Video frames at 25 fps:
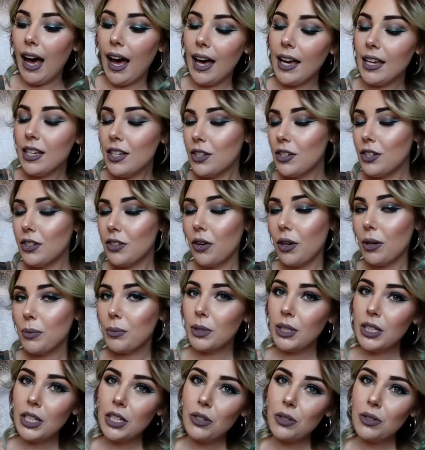I
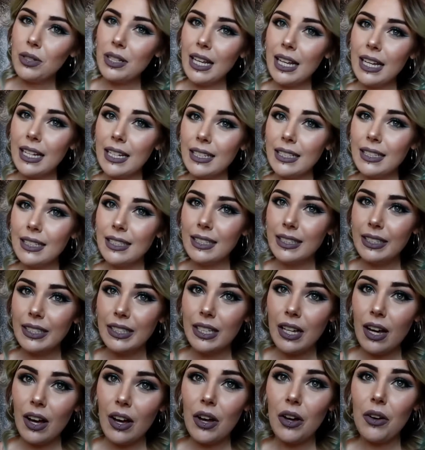normally use like
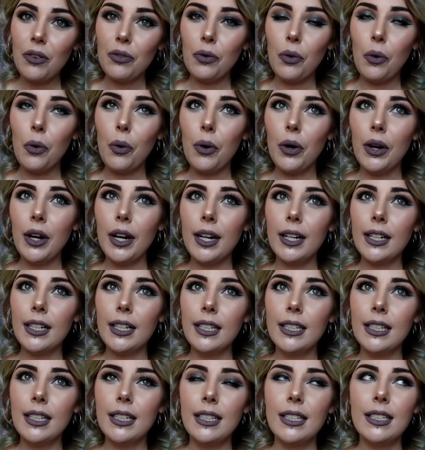Dove
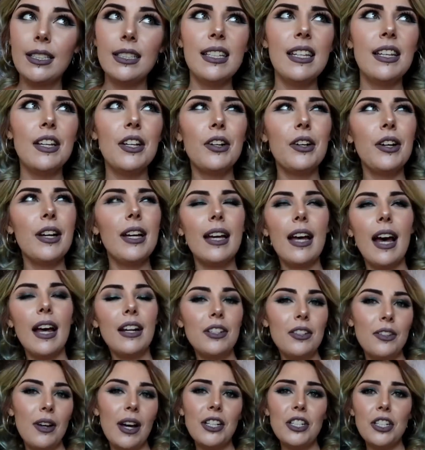or Secret.
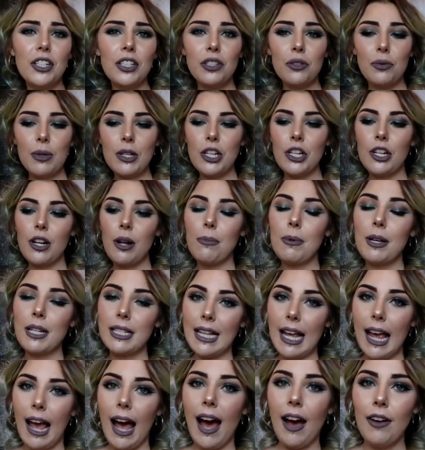I don't know, I just switch it up
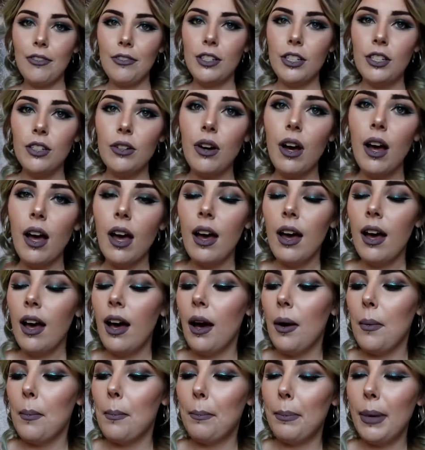because I have to.
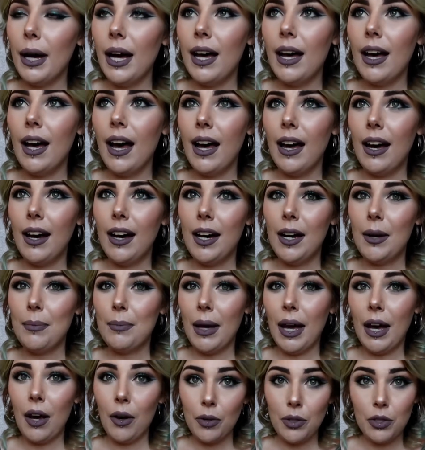But
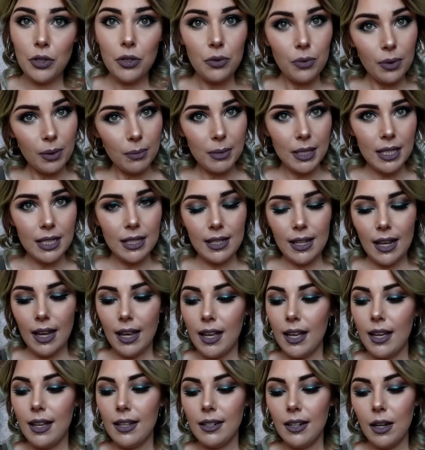I always use women's,
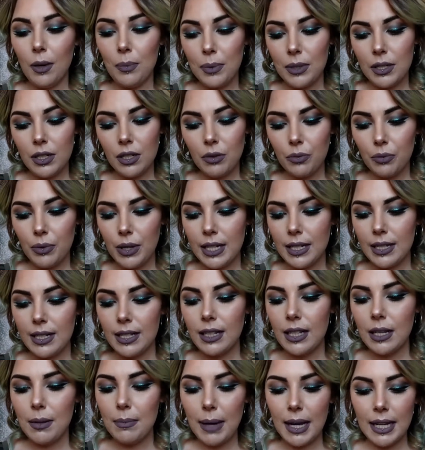and up until
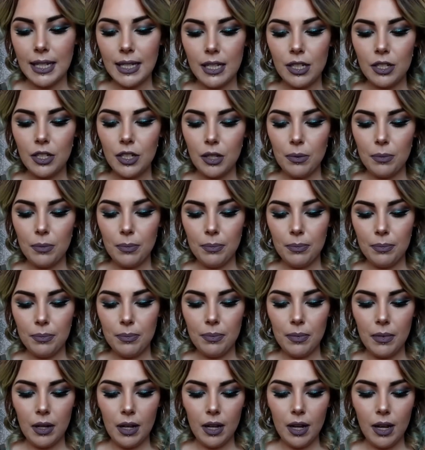recently my sister
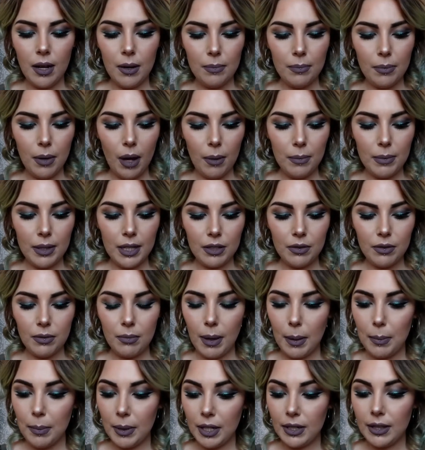bought me this
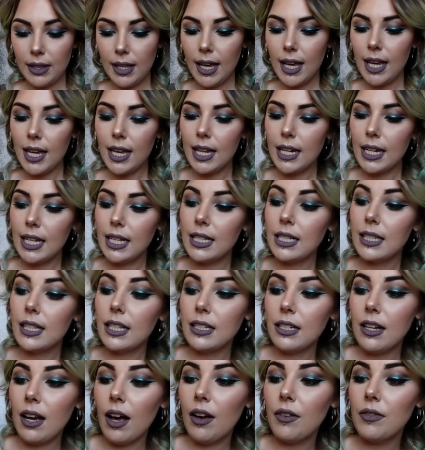for my birthday, and it's
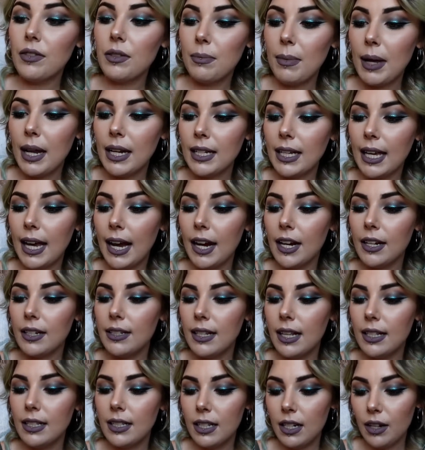the Dove's Men Care
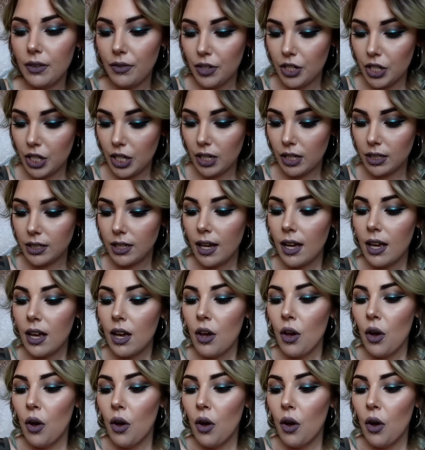Sensitive Shield